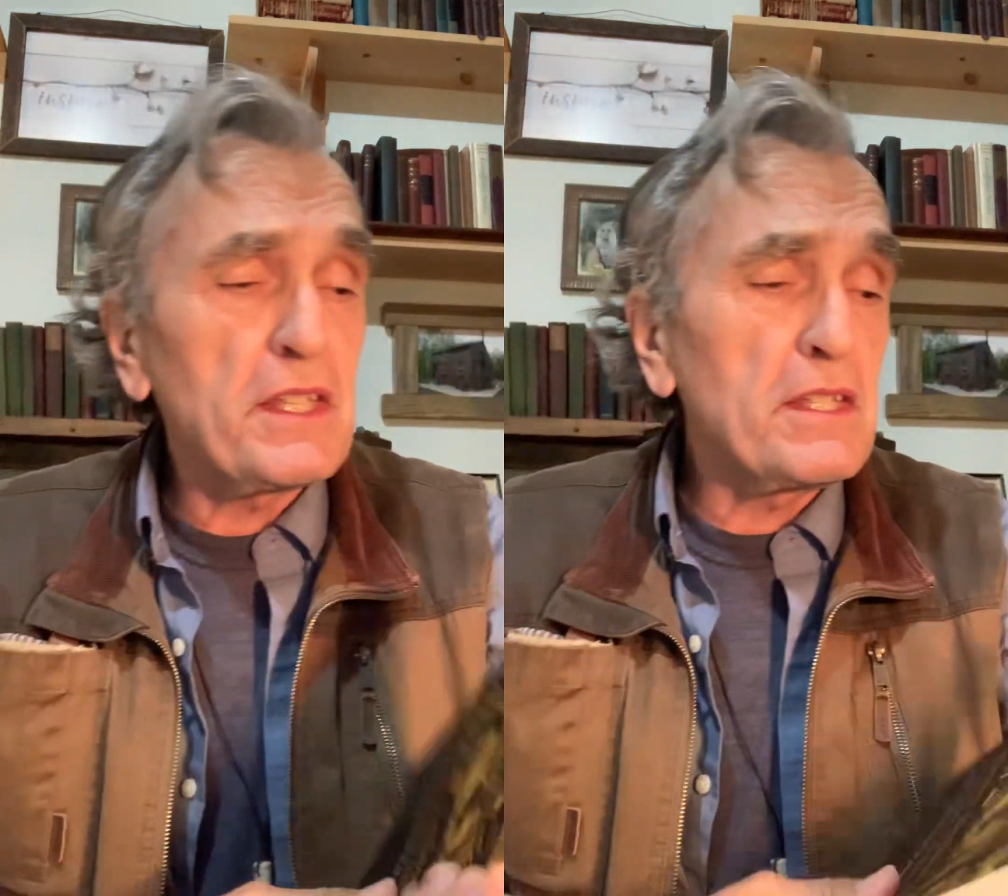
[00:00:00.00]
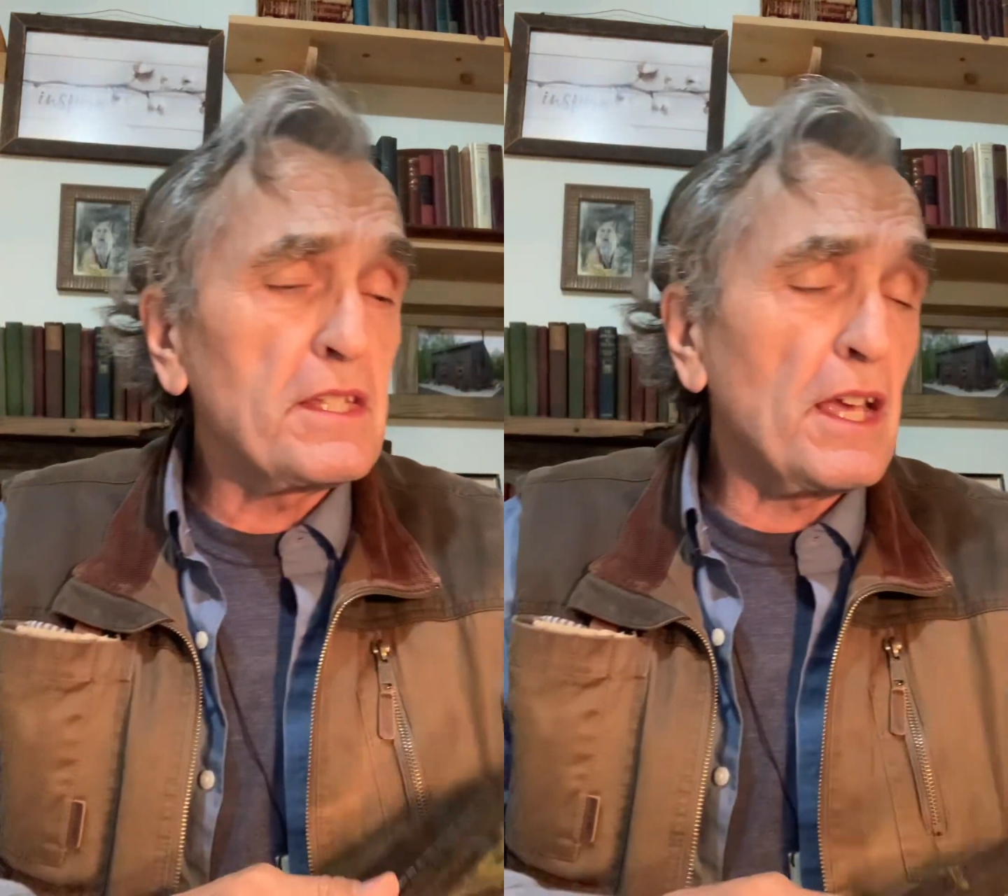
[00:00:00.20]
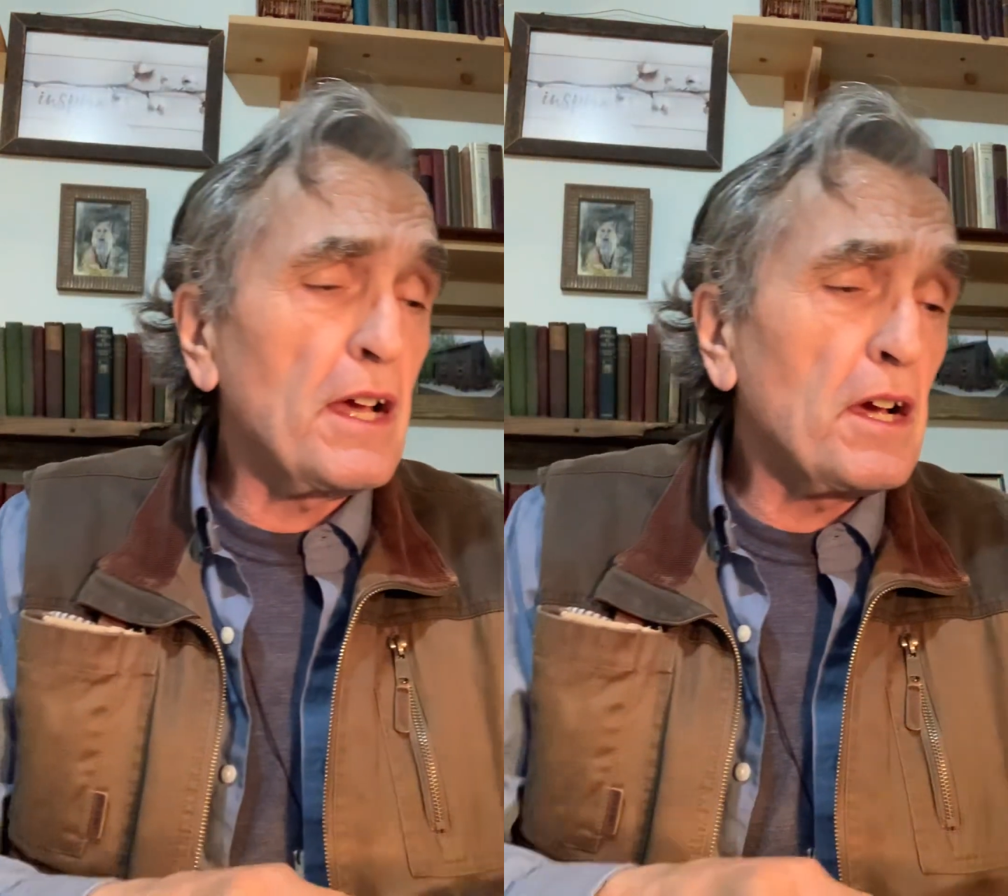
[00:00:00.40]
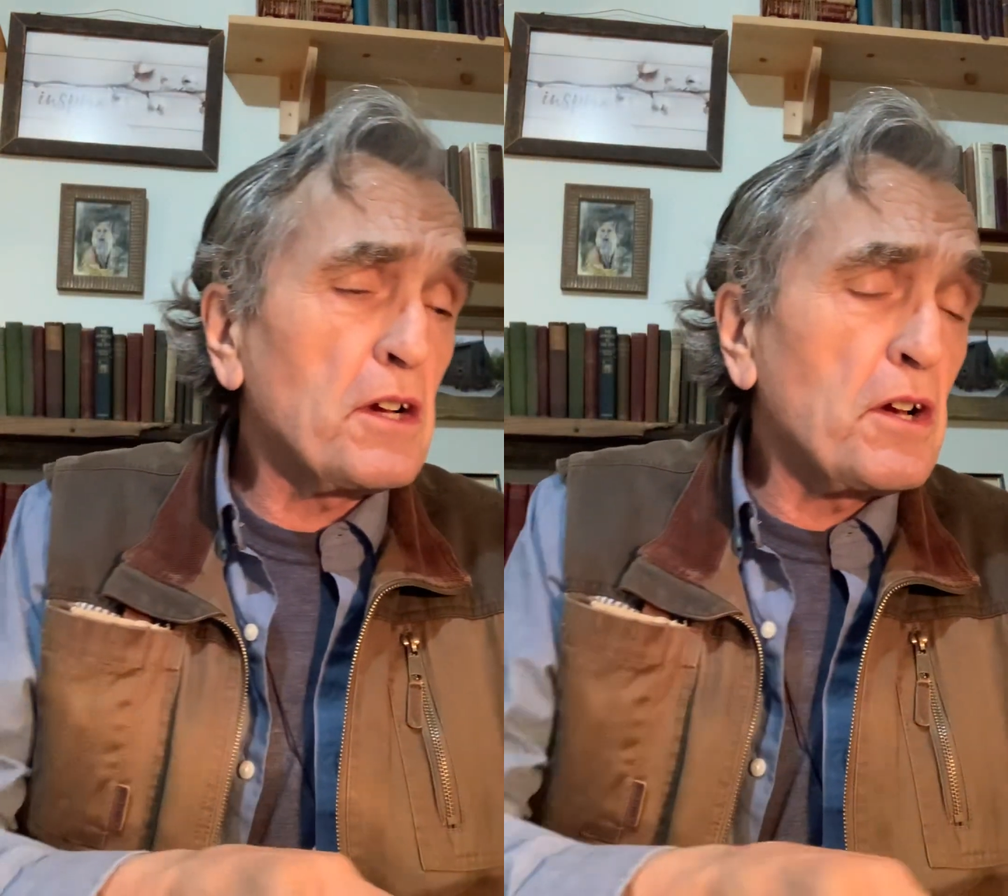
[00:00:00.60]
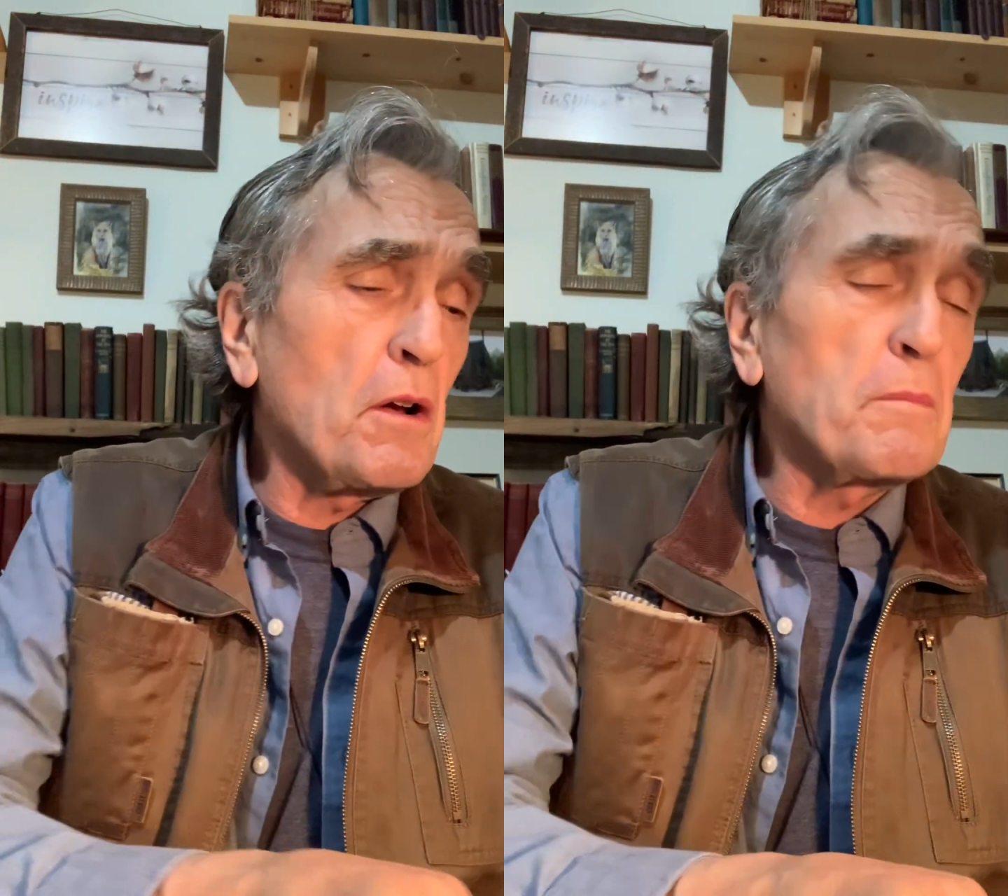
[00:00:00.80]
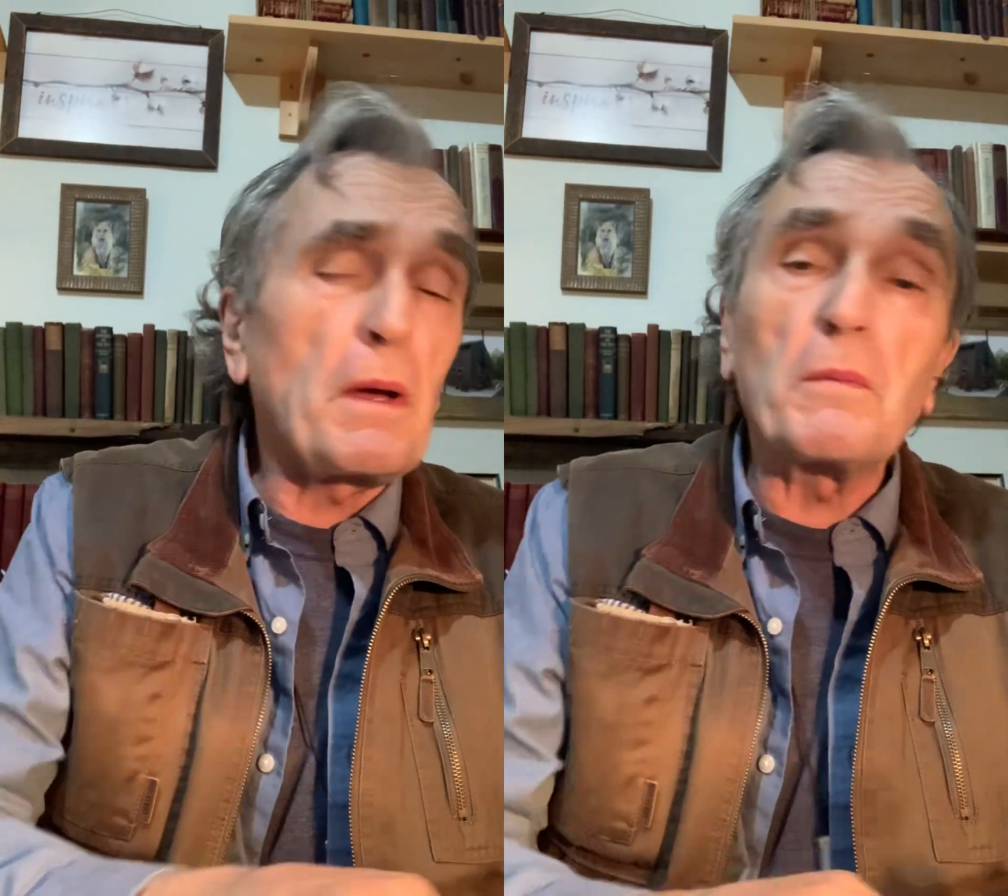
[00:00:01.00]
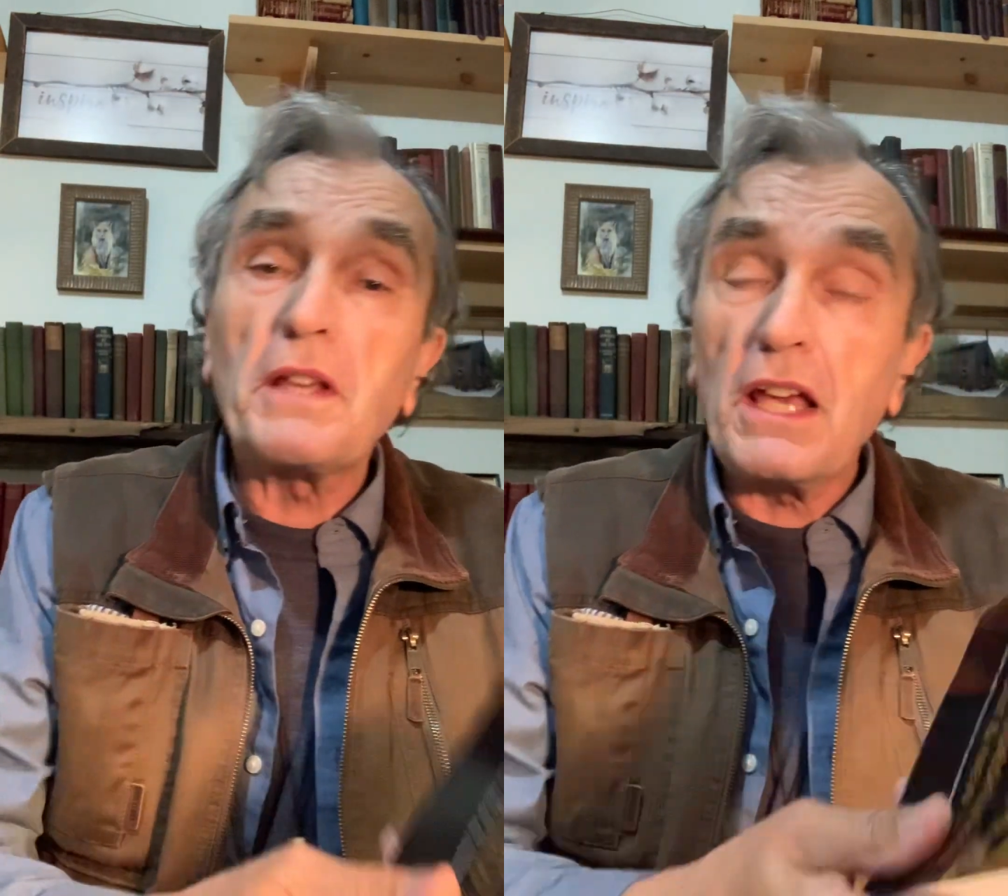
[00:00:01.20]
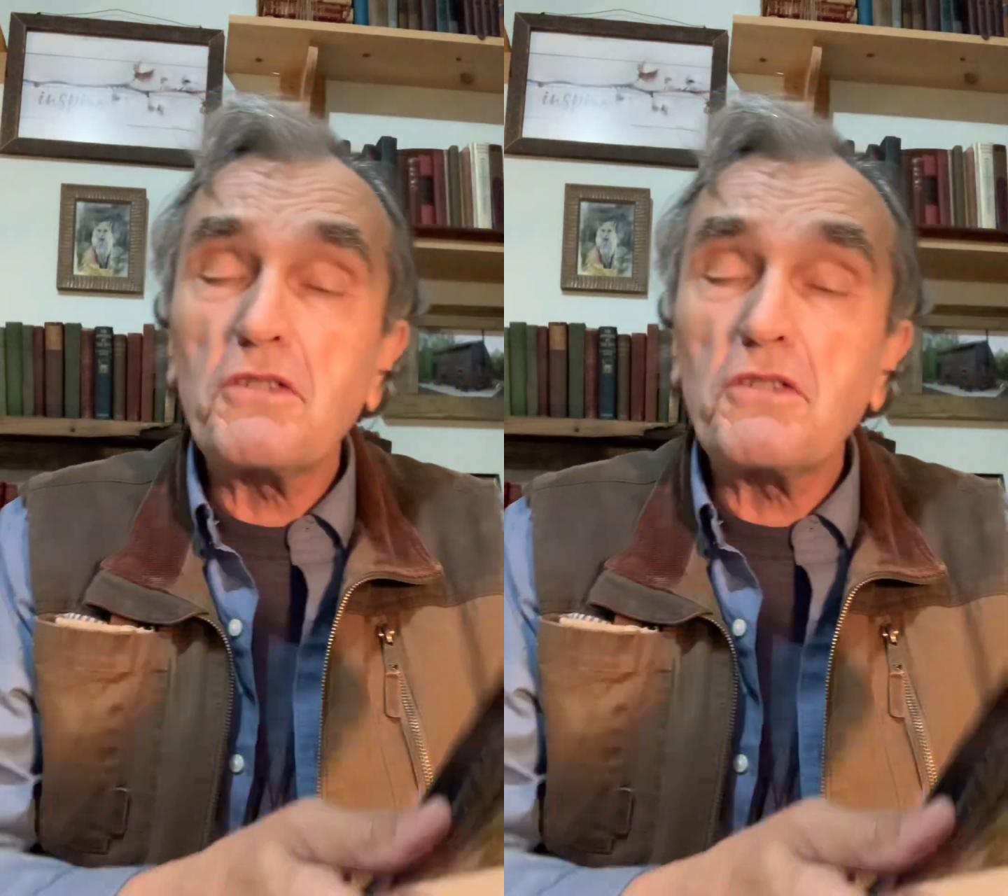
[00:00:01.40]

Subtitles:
is a current publication,